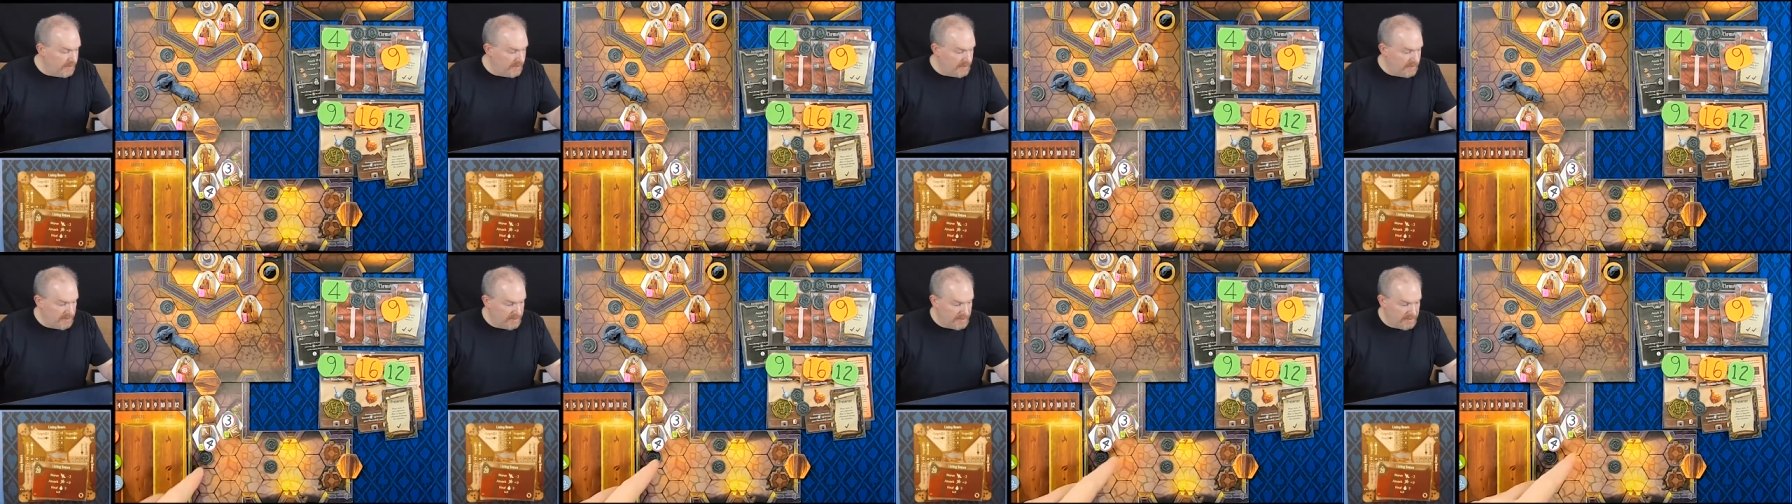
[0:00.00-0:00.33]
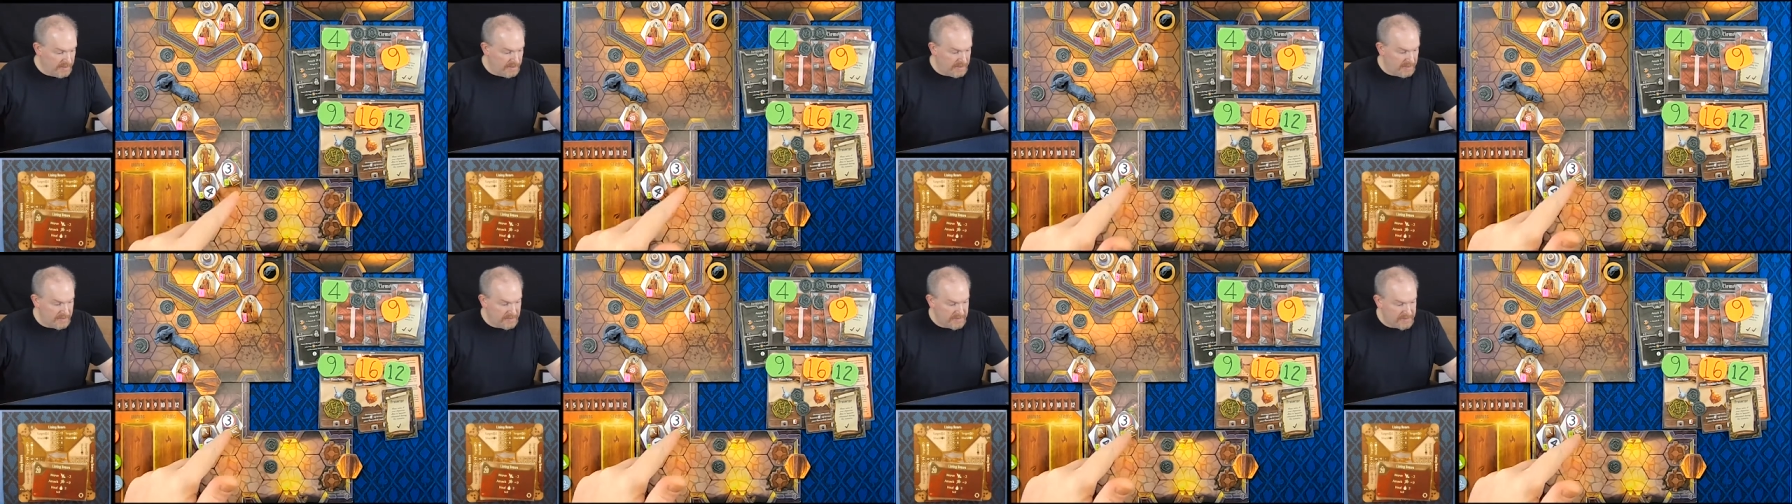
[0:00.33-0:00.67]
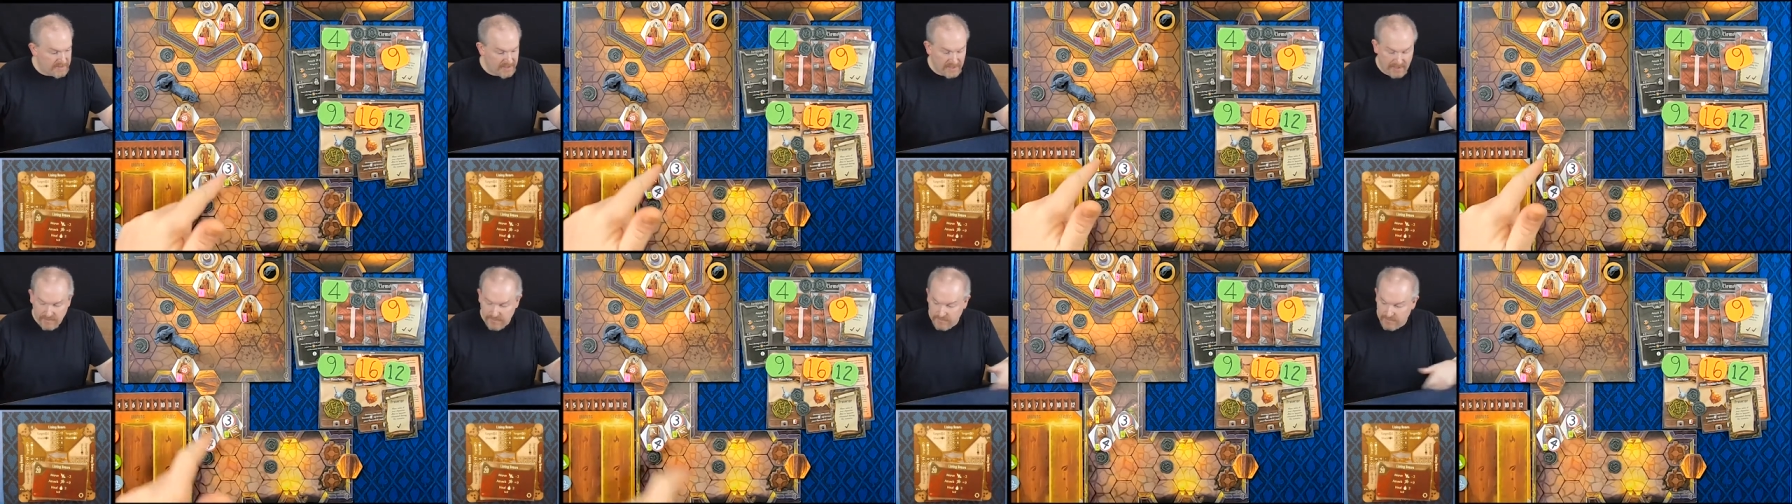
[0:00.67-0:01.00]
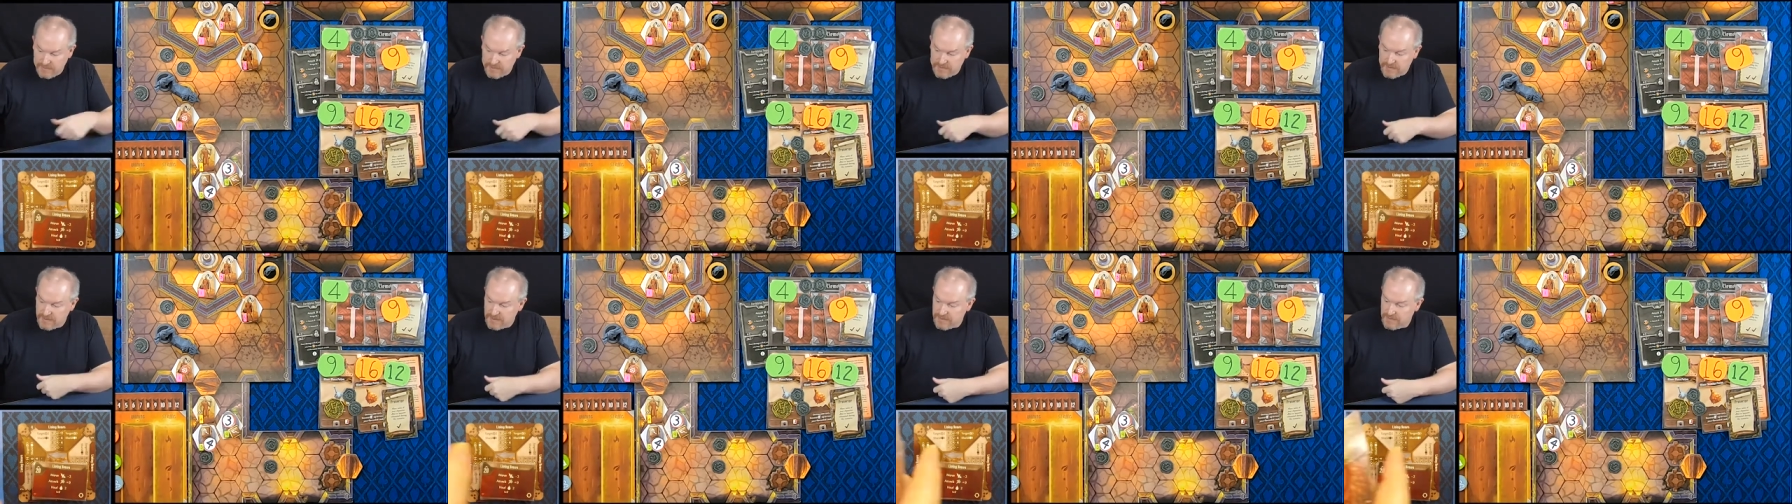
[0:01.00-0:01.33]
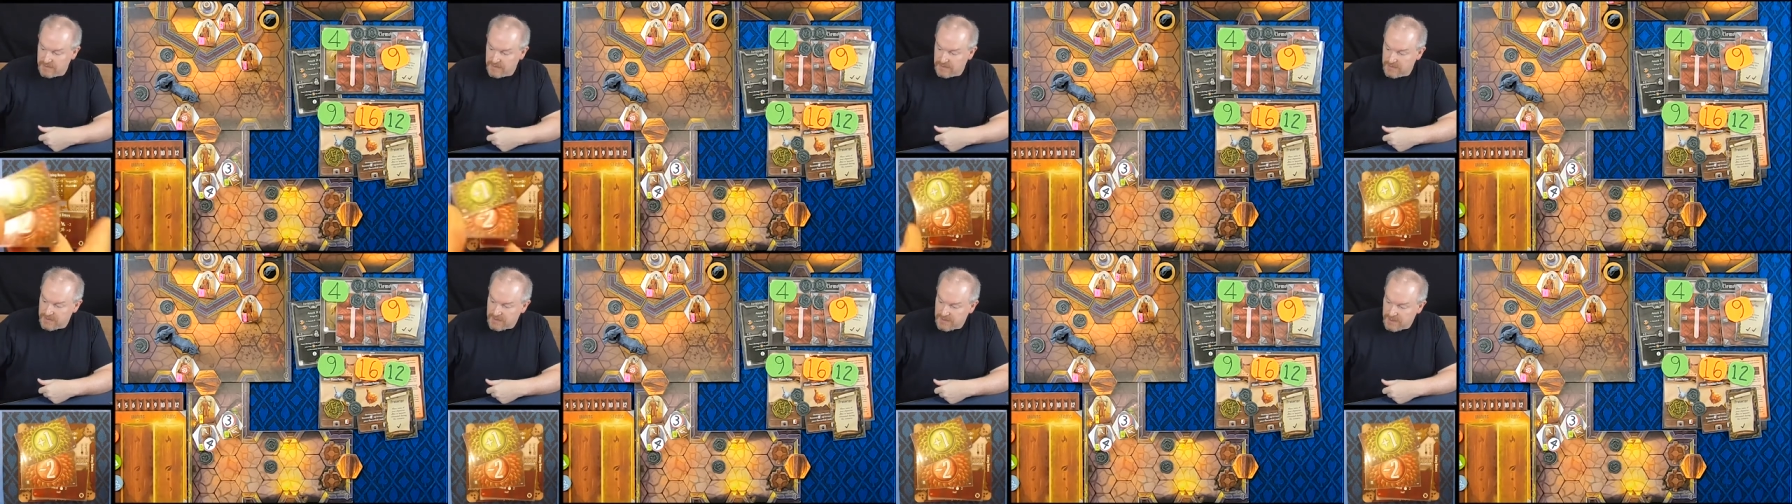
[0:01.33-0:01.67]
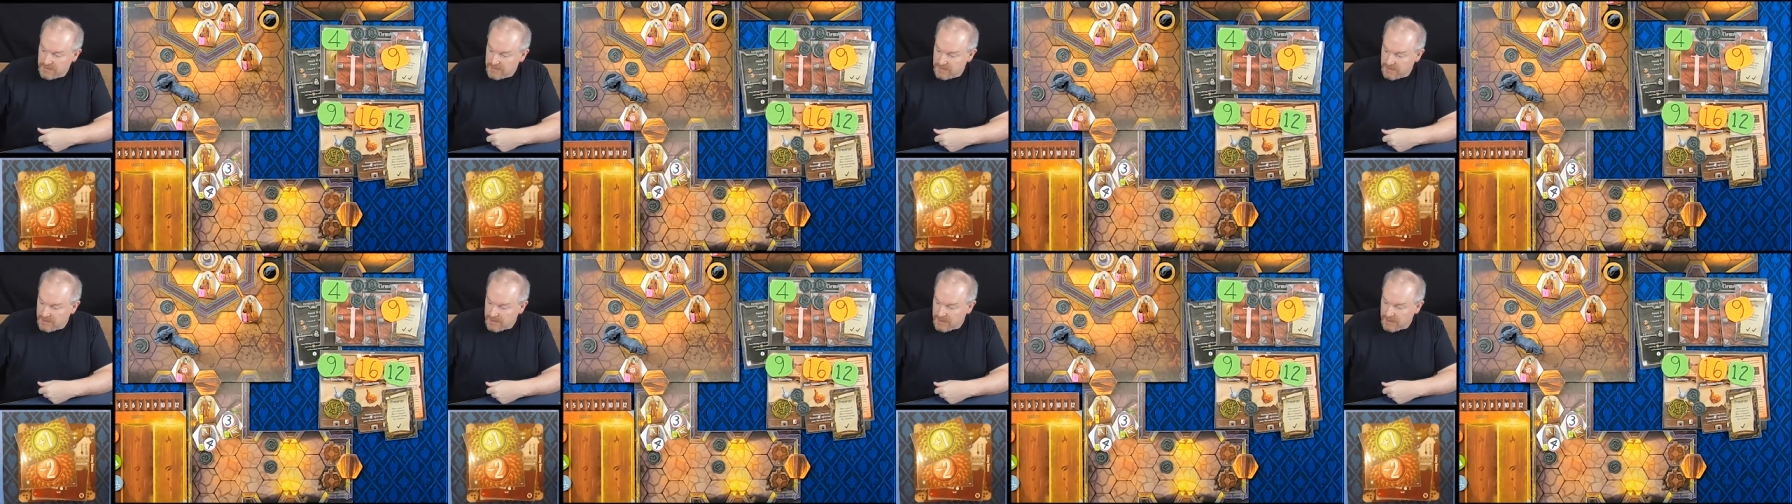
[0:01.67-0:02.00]
And the second one's going to do the
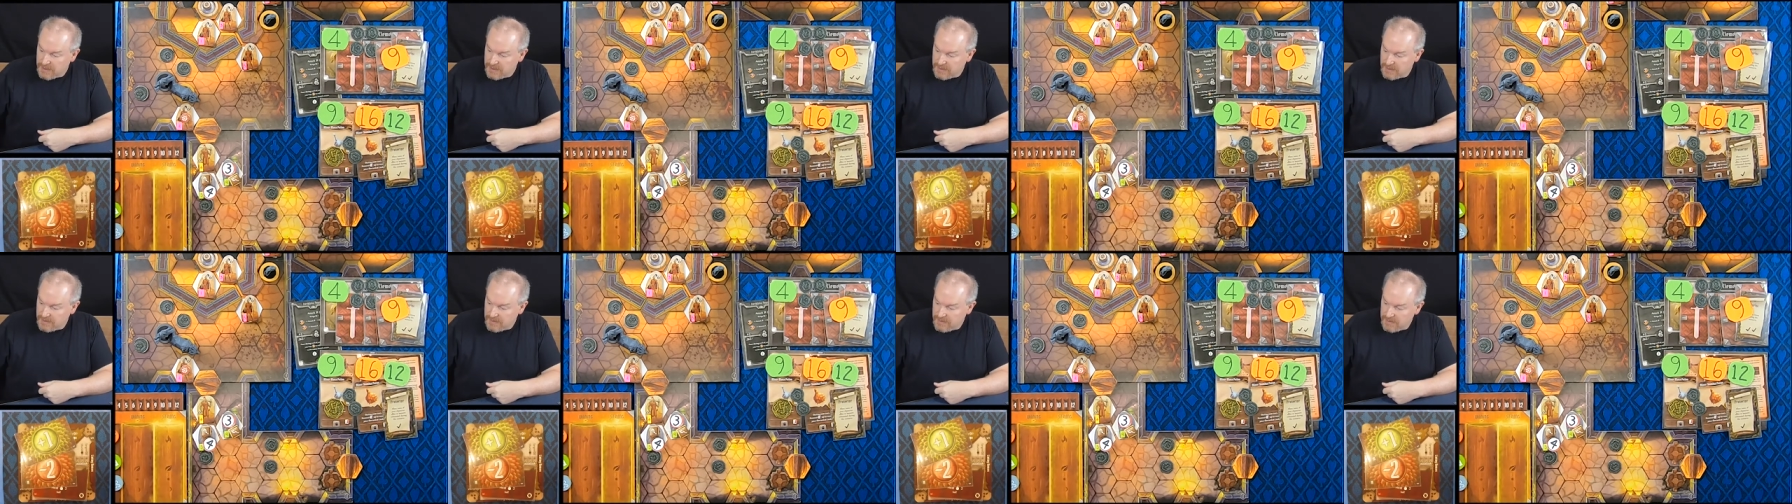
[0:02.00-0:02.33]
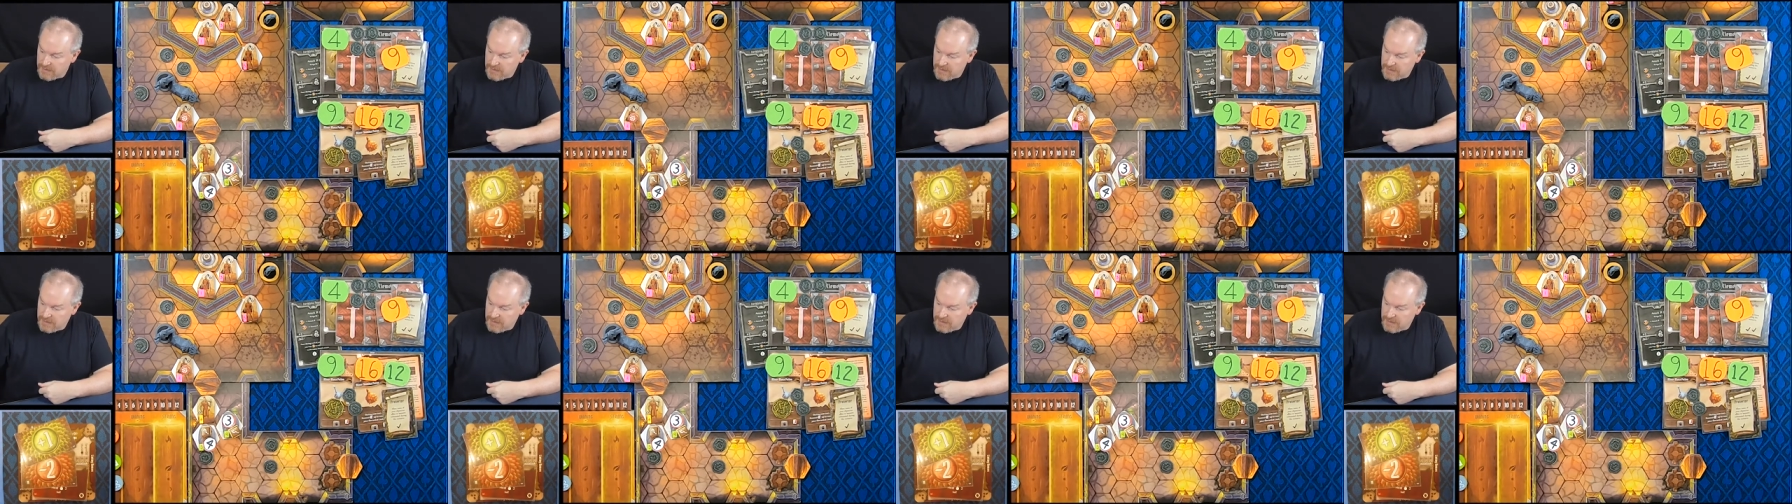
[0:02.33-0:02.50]
same thing.